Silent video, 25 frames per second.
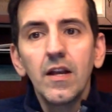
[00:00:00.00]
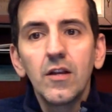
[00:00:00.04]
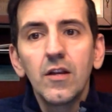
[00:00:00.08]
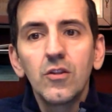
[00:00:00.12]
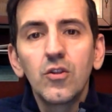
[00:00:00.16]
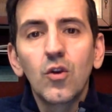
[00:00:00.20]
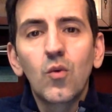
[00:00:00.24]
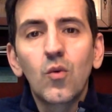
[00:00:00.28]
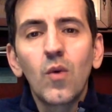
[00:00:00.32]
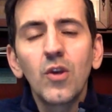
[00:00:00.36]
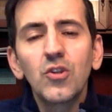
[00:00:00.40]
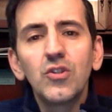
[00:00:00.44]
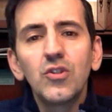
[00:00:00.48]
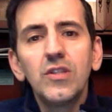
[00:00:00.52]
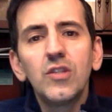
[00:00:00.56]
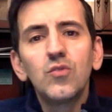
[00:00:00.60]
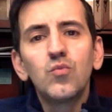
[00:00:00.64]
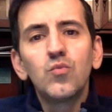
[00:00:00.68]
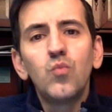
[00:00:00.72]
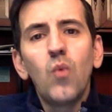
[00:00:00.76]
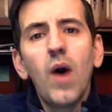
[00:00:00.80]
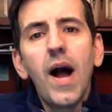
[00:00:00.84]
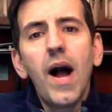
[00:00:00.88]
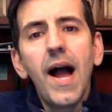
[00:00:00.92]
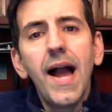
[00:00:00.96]
the question is,
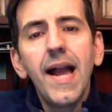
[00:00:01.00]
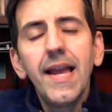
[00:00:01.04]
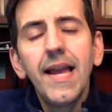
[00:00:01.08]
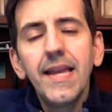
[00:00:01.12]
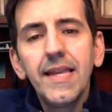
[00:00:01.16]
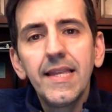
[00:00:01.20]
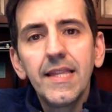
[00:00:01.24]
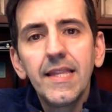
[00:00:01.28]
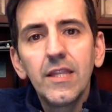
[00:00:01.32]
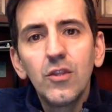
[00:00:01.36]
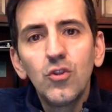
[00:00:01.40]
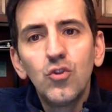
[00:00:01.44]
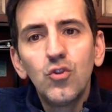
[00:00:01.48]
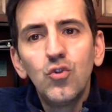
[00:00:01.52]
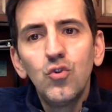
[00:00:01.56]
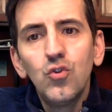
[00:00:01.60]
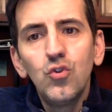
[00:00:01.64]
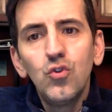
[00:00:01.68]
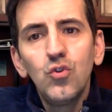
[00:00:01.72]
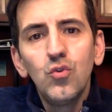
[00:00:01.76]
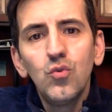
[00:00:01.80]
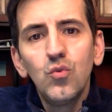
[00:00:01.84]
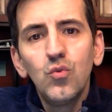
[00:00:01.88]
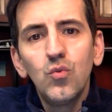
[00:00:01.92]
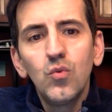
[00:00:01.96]
why do
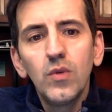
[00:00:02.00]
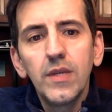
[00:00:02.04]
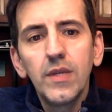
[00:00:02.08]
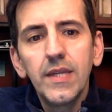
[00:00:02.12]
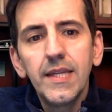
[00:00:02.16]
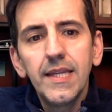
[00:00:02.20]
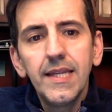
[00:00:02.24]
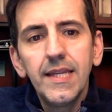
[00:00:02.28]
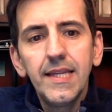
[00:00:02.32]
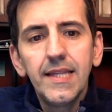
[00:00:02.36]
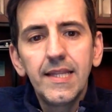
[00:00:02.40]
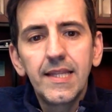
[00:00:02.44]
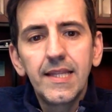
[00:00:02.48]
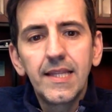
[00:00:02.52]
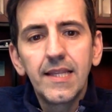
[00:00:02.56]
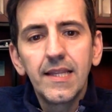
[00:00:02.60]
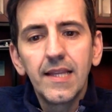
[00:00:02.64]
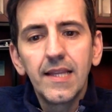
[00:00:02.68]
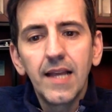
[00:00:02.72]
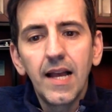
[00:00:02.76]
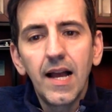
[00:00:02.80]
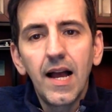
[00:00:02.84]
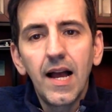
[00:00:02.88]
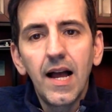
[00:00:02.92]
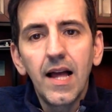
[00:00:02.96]
you eat
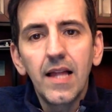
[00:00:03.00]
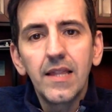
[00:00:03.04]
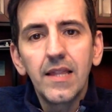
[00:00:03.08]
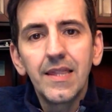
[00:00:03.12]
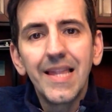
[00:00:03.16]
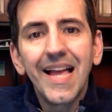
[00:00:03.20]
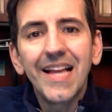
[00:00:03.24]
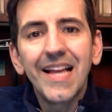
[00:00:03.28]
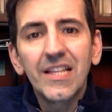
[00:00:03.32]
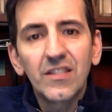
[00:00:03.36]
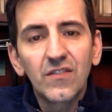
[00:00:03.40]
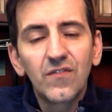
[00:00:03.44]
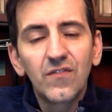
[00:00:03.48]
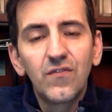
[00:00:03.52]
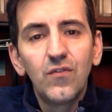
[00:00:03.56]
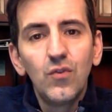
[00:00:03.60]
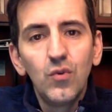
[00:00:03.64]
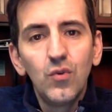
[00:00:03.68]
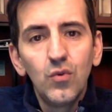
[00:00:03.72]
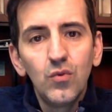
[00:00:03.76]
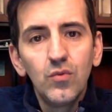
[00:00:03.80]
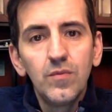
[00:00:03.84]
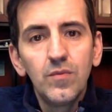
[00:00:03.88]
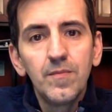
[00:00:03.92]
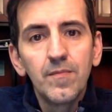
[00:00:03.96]
less
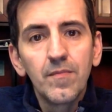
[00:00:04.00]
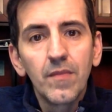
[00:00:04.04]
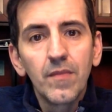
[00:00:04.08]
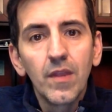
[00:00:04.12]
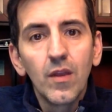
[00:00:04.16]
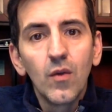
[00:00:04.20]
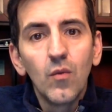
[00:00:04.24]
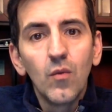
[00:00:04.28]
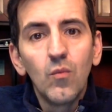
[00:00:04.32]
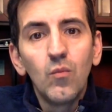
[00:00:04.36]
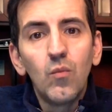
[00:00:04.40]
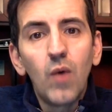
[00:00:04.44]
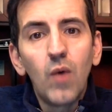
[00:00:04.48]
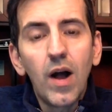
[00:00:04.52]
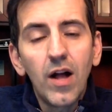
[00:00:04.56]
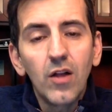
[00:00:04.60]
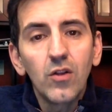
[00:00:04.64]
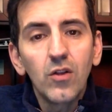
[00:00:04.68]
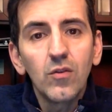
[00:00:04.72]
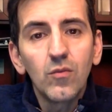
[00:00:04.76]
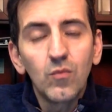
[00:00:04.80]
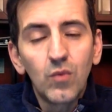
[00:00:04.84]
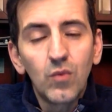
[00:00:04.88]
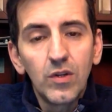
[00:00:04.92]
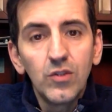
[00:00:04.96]
food
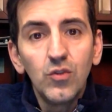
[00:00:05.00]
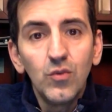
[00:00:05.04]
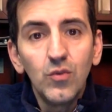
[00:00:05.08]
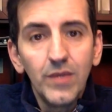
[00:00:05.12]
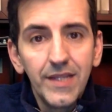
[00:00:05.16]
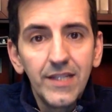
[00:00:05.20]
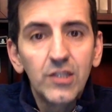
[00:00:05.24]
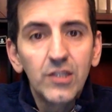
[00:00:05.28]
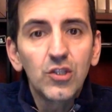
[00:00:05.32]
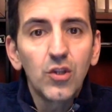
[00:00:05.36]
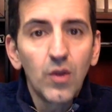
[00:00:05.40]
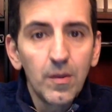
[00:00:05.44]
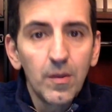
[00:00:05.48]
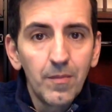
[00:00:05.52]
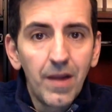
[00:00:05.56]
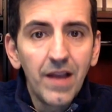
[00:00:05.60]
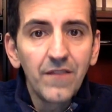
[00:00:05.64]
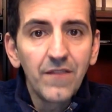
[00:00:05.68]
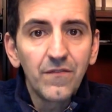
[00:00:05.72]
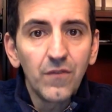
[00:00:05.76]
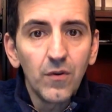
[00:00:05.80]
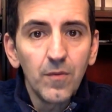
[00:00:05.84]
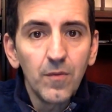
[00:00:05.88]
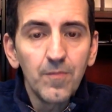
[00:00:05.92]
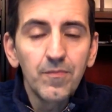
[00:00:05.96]
when you eat slow and
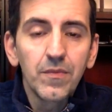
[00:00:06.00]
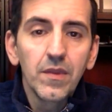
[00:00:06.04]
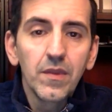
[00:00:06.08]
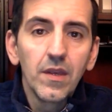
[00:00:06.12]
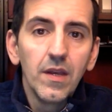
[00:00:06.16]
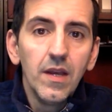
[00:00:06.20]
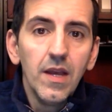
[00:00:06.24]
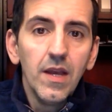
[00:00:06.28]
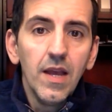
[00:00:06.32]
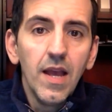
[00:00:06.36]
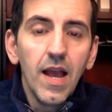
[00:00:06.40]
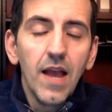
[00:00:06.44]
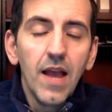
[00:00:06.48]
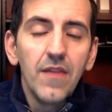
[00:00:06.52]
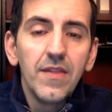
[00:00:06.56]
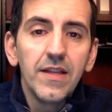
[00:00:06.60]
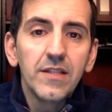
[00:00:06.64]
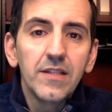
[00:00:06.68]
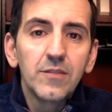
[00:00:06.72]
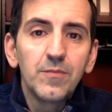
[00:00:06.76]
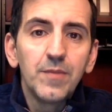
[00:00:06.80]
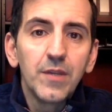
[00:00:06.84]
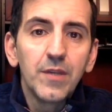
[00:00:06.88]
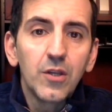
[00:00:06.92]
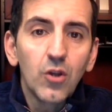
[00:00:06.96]
mindful? And
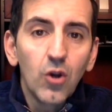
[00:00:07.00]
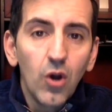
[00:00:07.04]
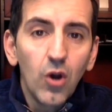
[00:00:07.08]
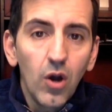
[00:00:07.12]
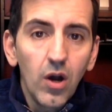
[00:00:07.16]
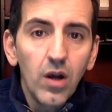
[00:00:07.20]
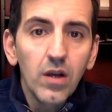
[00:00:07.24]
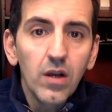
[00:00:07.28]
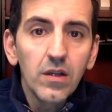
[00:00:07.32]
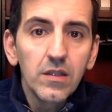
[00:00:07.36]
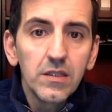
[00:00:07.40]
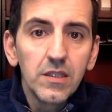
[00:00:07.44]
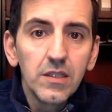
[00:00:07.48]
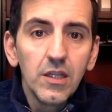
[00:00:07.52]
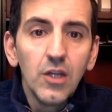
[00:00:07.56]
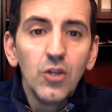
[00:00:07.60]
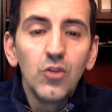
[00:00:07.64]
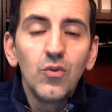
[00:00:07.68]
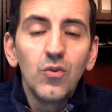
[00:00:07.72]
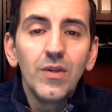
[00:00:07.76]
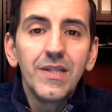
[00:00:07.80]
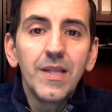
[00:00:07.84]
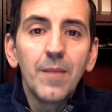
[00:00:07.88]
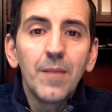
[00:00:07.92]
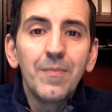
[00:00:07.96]
that's because
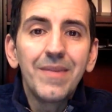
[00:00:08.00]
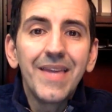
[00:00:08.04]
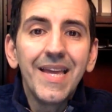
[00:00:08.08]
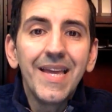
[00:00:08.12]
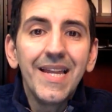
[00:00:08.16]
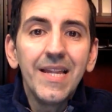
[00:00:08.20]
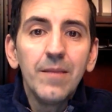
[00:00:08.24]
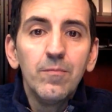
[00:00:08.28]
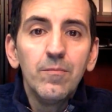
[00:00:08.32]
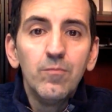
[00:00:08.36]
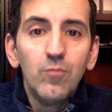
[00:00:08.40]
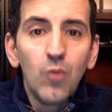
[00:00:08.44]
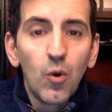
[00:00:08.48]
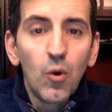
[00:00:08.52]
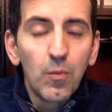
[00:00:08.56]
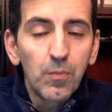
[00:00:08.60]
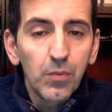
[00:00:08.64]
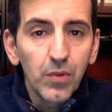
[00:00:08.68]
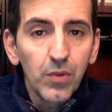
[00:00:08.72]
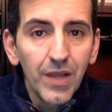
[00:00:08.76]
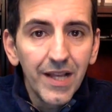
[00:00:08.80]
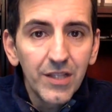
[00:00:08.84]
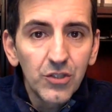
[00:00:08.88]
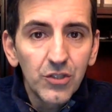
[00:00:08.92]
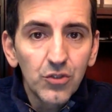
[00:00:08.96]
you end up getting more
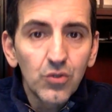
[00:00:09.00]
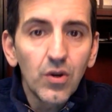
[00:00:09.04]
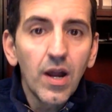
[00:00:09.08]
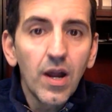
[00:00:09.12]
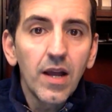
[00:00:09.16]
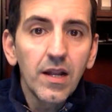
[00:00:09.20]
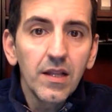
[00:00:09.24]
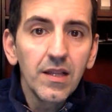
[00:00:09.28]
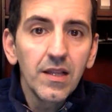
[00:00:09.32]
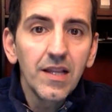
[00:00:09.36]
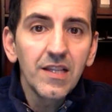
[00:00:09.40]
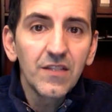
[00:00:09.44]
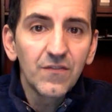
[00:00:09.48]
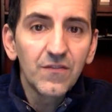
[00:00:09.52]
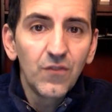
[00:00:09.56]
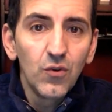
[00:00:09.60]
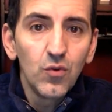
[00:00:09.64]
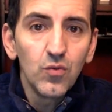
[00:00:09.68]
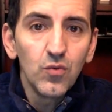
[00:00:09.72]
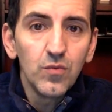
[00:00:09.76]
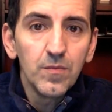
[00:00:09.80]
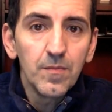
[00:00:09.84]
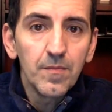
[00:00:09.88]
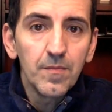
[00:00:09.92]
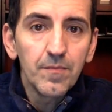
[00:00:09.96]
pleasure out of less
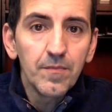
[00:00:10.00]
food.